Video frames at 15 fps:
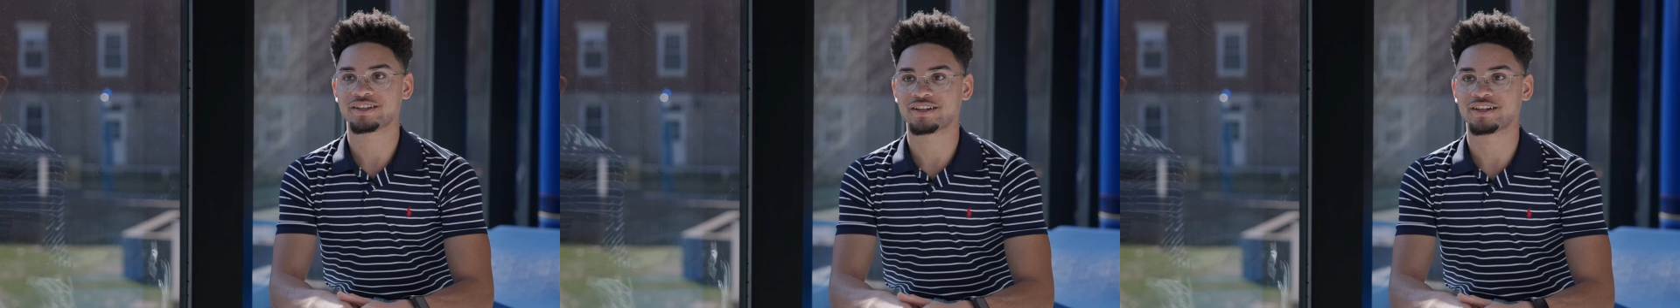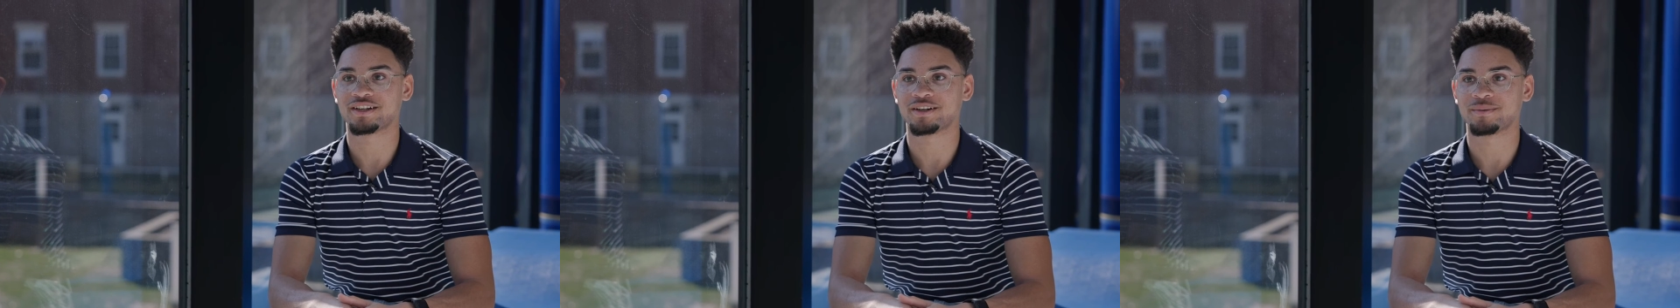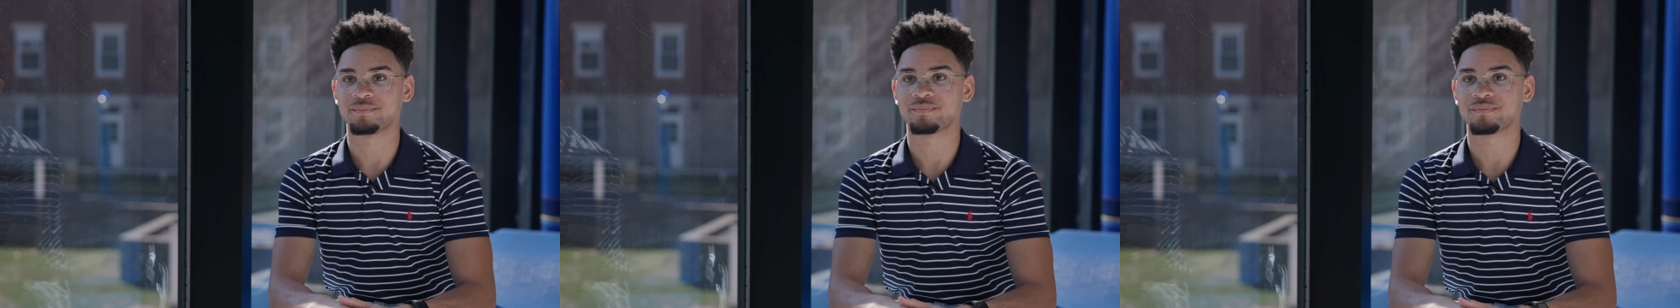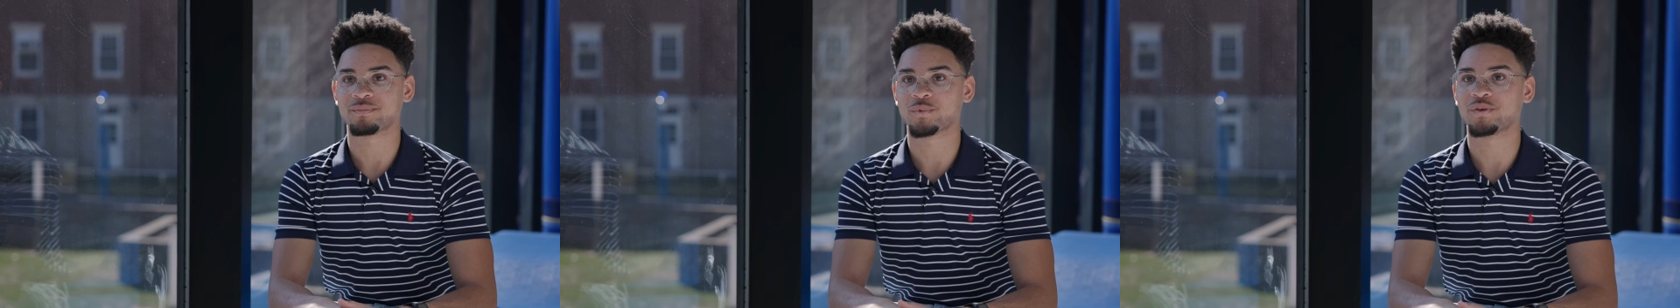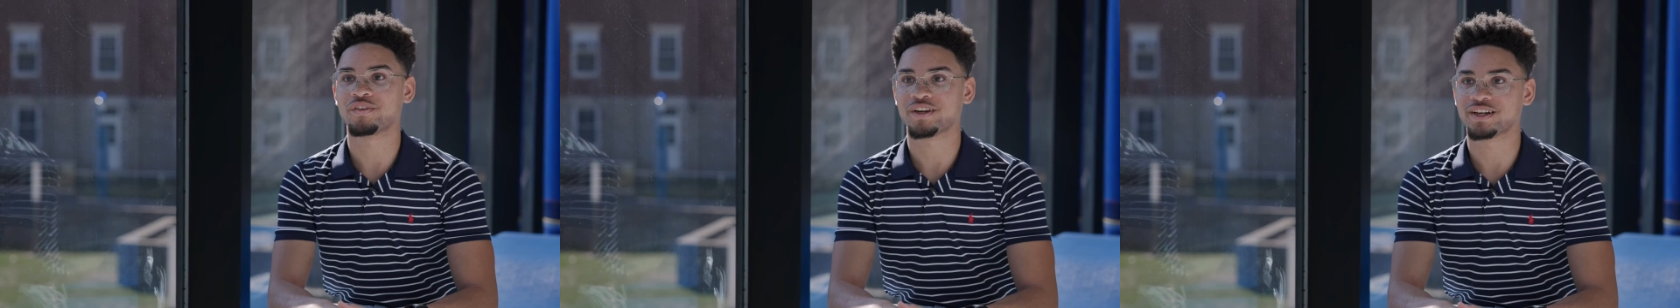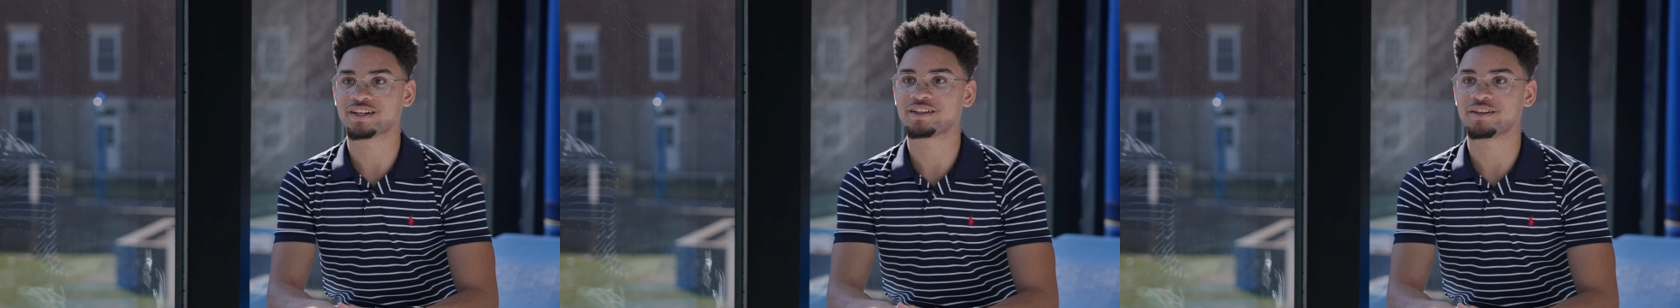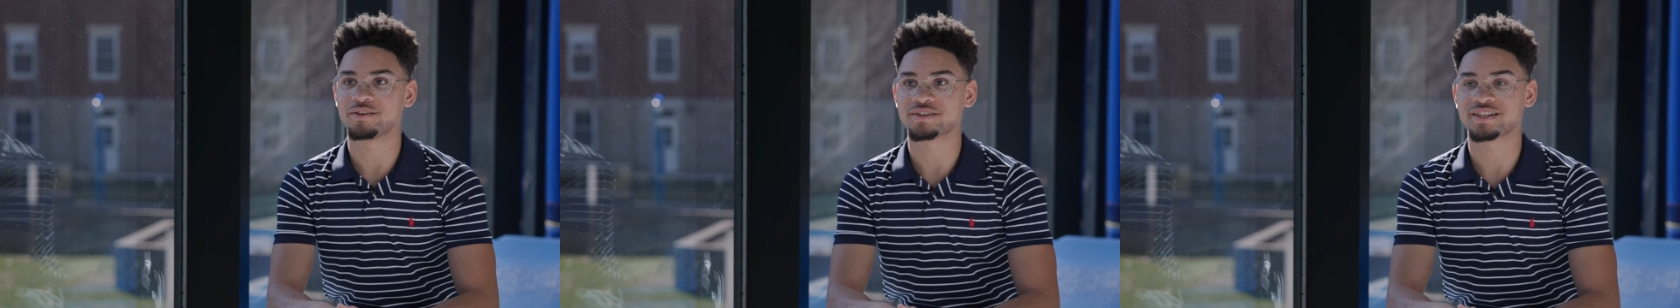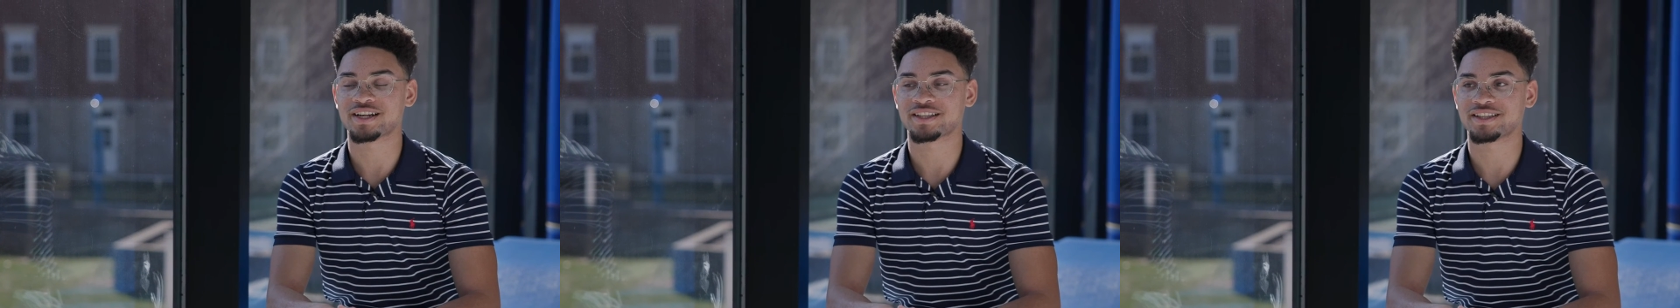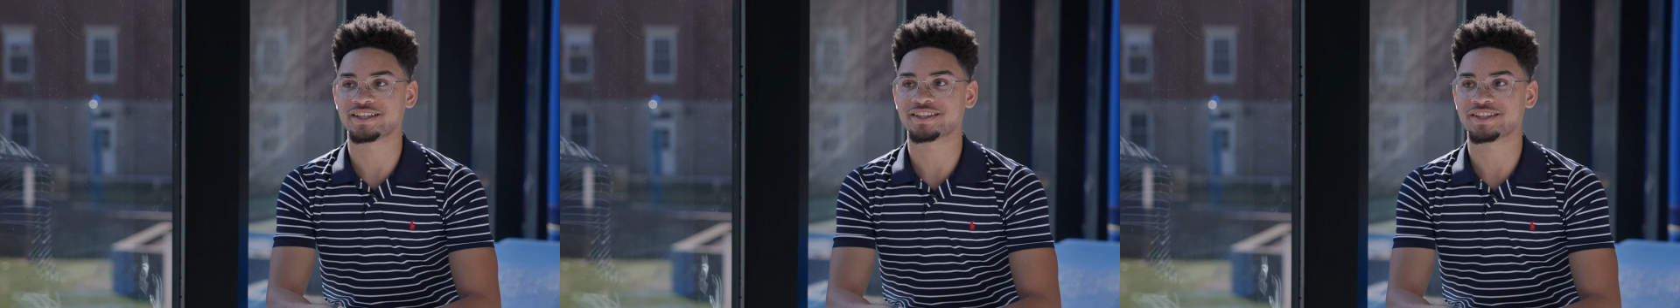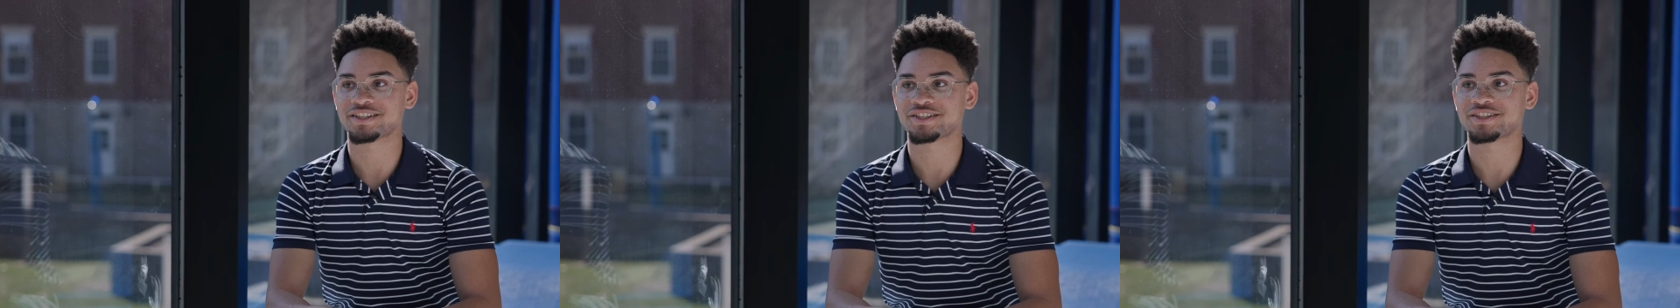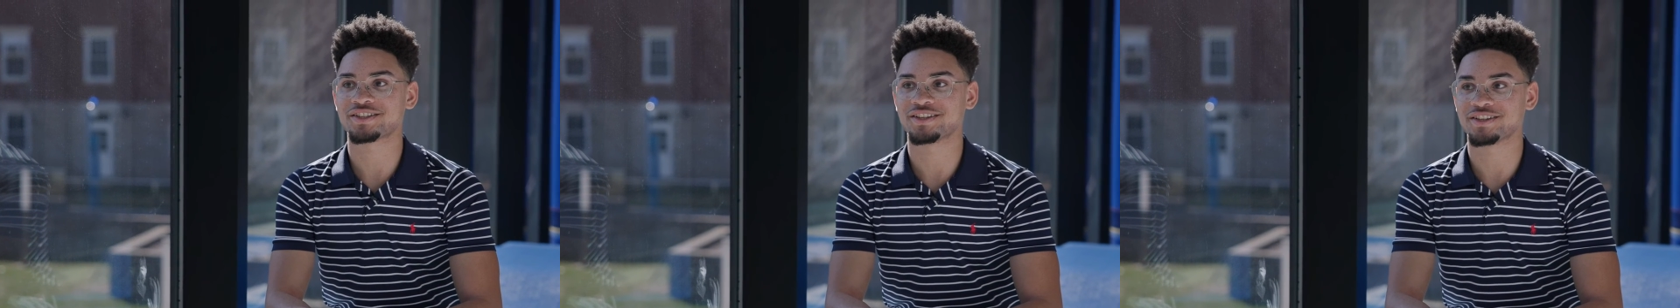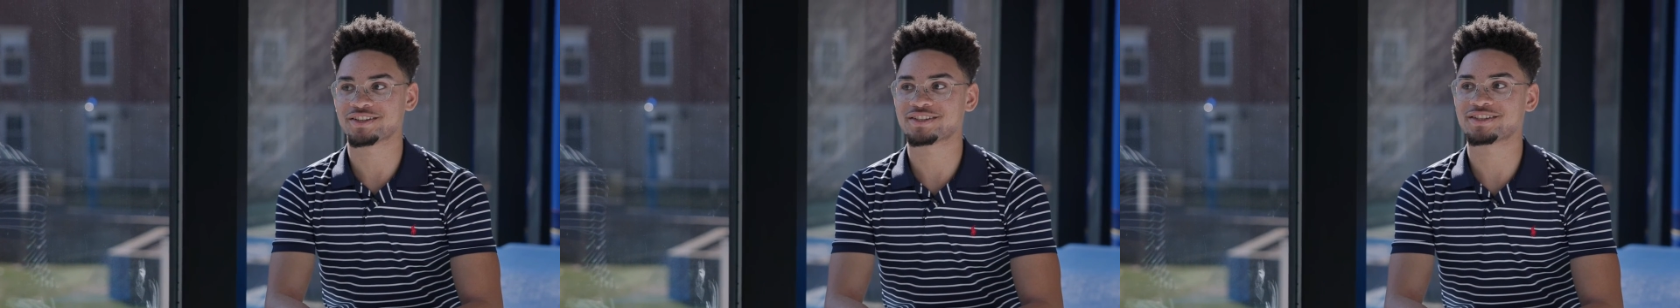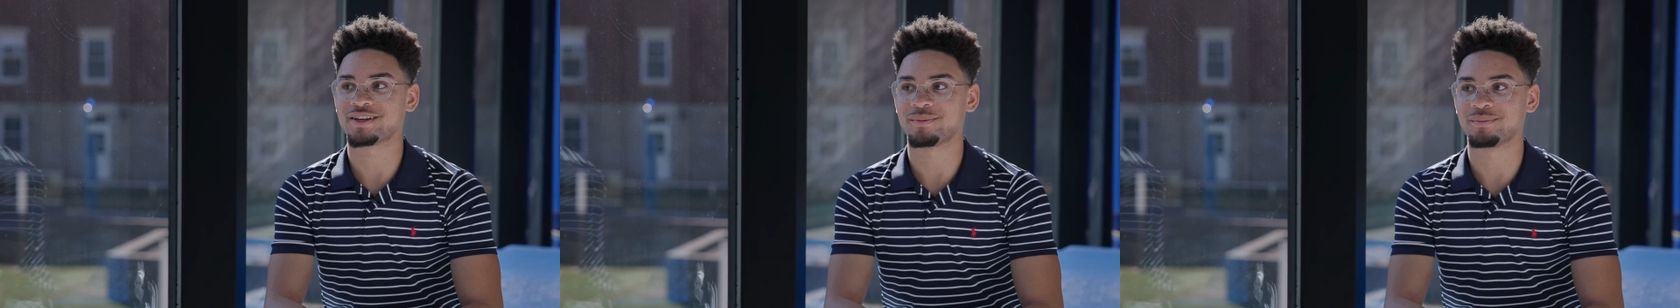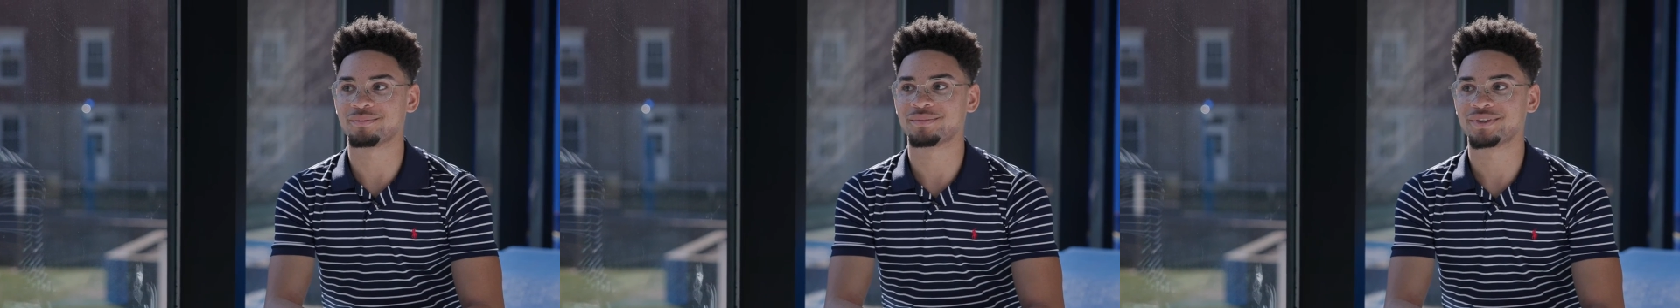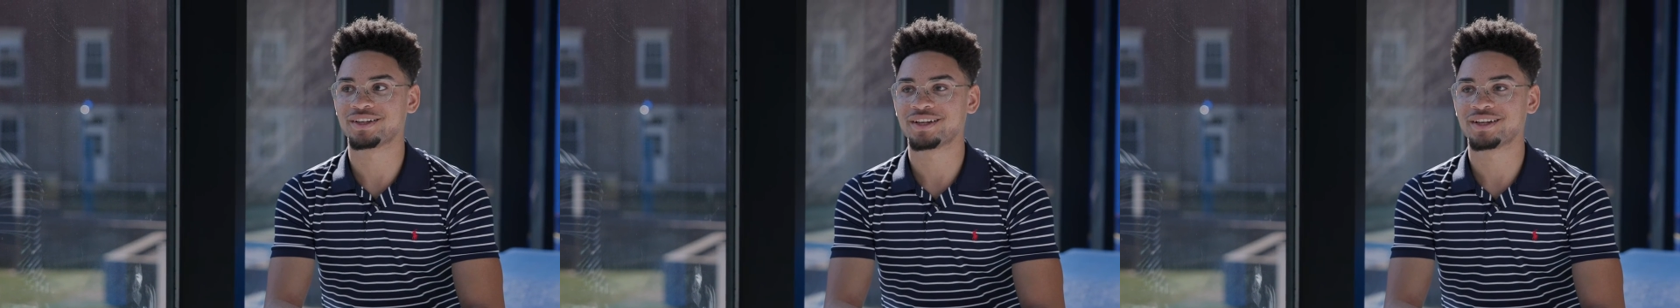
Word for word: um, we're very close, and I think that there's some